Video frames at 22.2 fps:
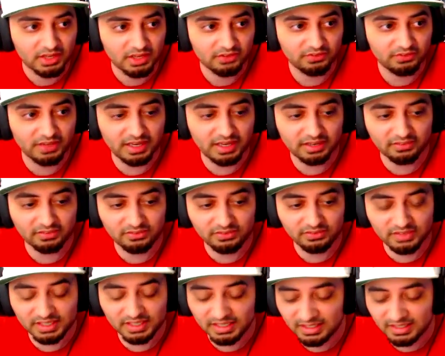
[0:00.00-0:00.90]
They,
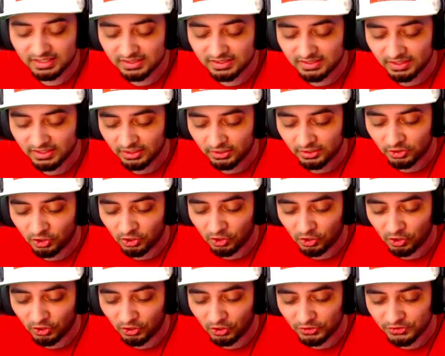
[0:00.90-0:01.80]
these
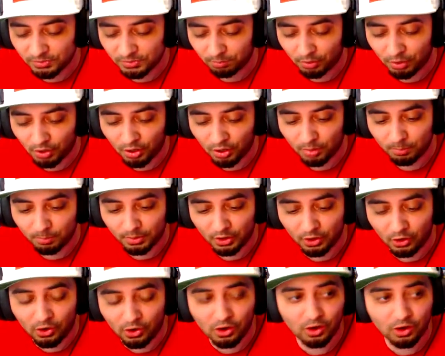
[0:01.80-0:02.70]
cards pop
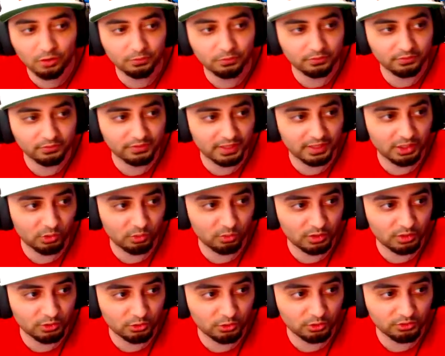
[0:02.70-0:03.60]
off. They are
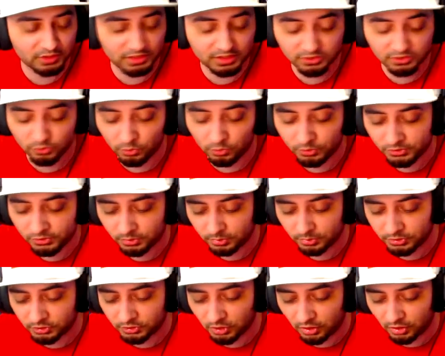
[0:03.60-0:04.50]
really good. There's also a
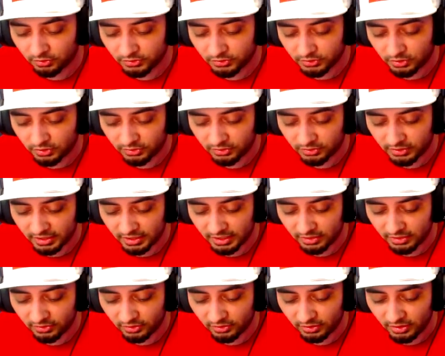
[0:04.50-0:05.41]
Charizard in
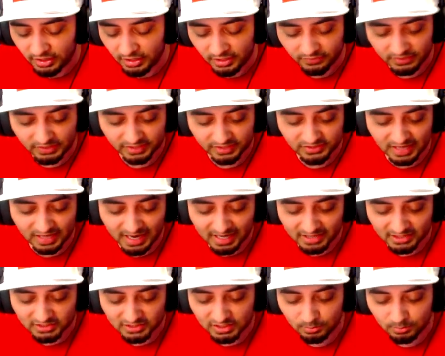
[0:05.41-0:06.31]
here that's
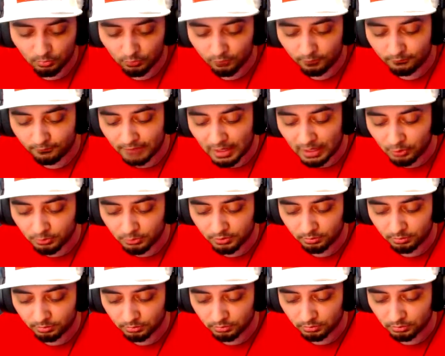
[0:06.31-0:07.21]
actually more
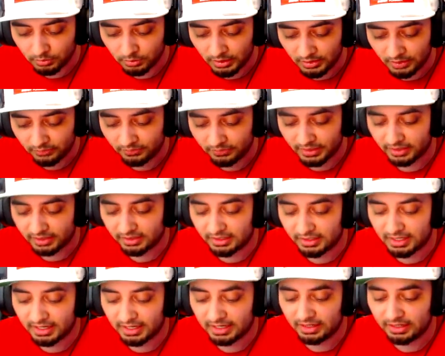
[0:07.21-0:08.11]
valuable than
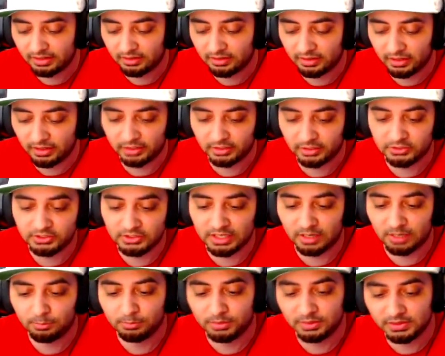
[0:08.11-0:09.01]
getting a
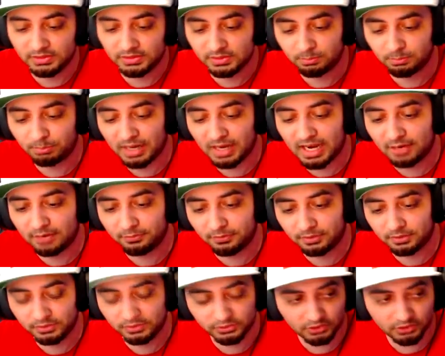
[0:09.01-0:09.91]
Champions Path
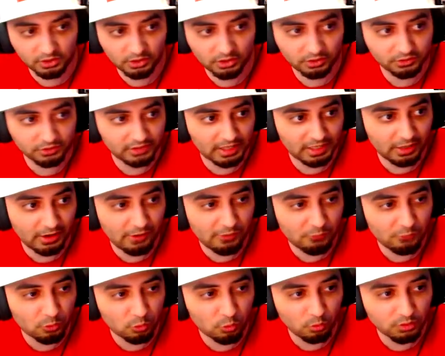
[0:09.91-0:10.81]
Zard. Now
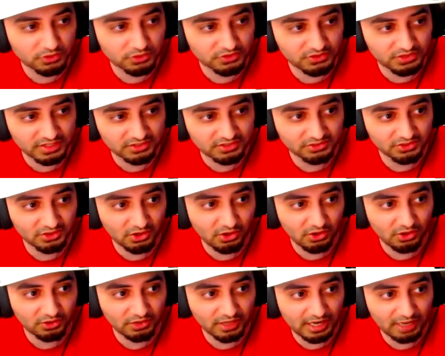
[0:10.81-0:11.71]
everyone wants this
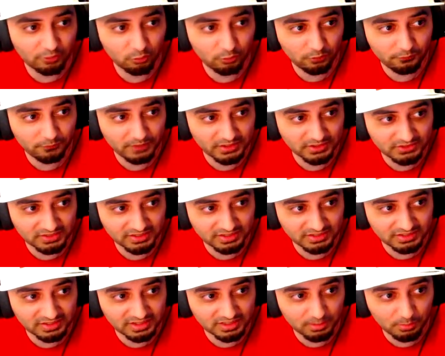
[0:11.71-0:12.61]
Zard. Everyone thinks this
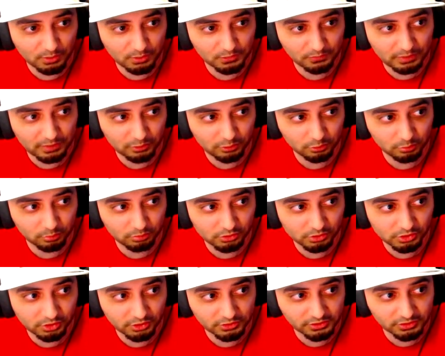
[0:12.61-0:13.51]
is the most valuable
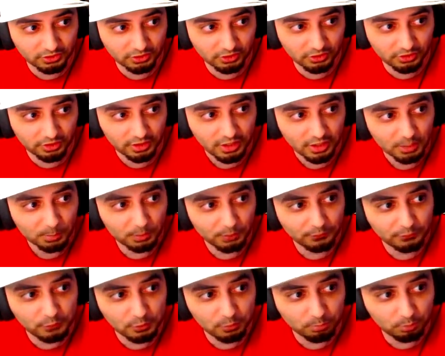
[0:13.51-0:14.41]
Zard, but if
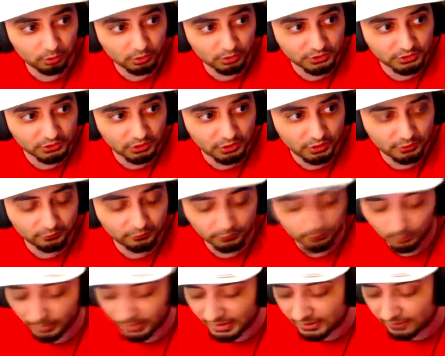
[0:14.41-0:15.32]
you pull a Zard from
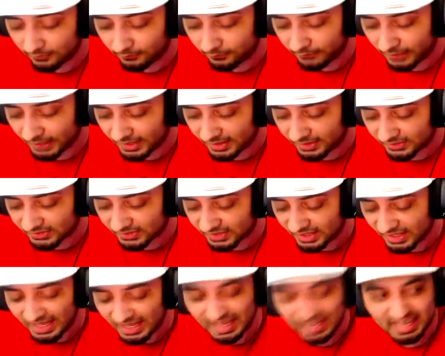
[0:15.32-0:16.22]
Hidden Fates,
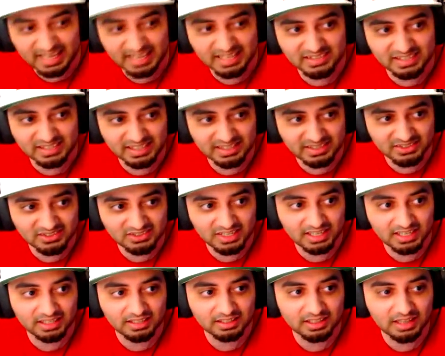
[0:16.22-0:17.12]
it is
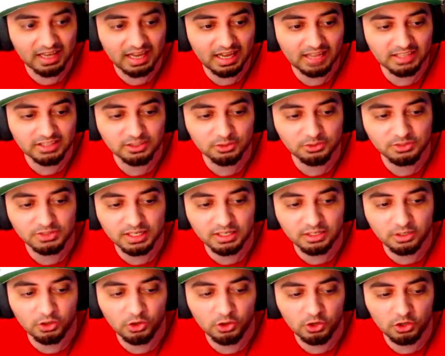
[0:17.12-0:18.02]
insane. As I was saying
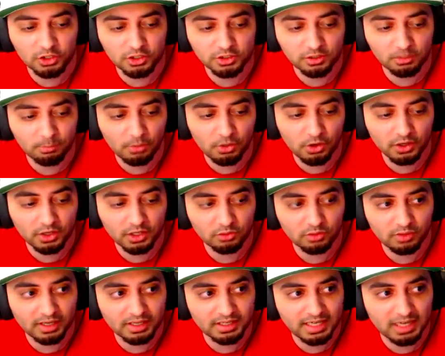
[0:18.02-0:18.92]
earlier, the market
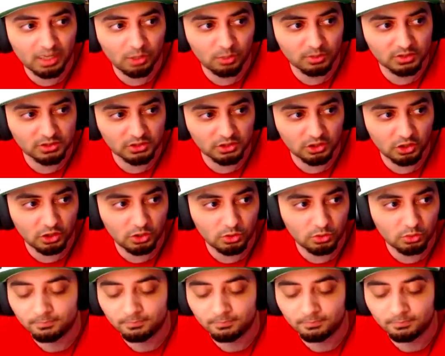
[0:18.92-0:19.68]
right now is low.